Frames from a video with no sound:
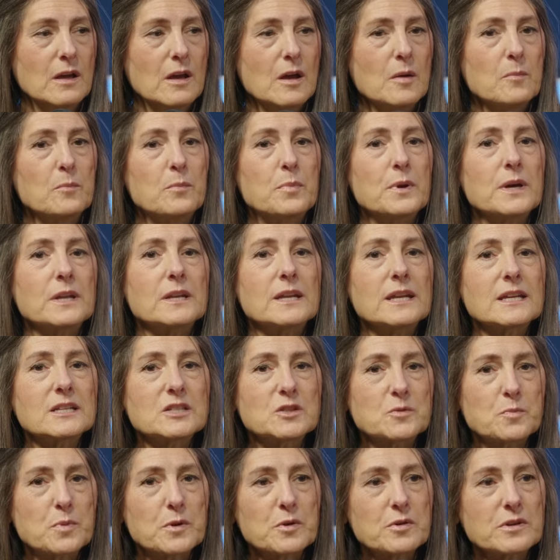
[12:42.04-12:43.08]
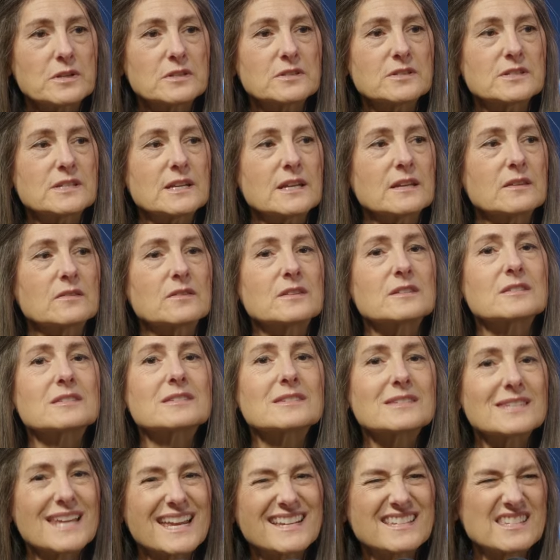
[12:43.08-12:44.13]
but experiencing the
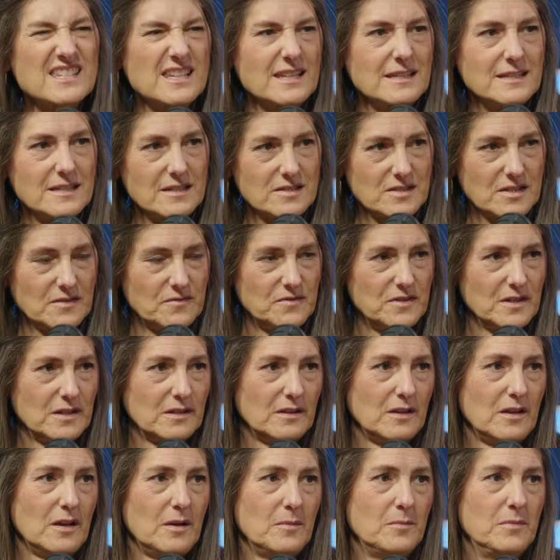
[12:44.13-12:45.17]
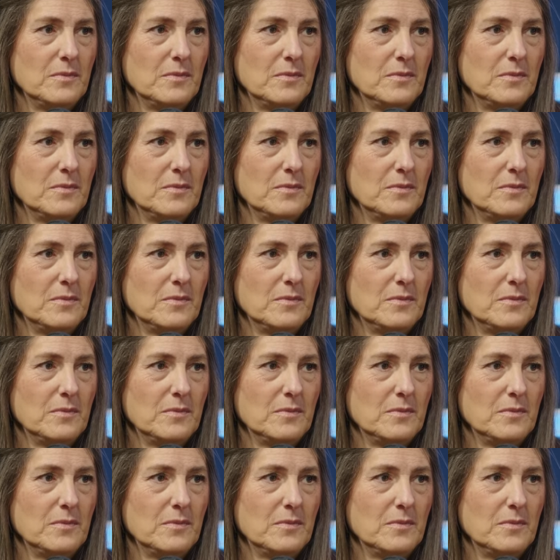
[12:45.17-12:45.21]
sexiness of the club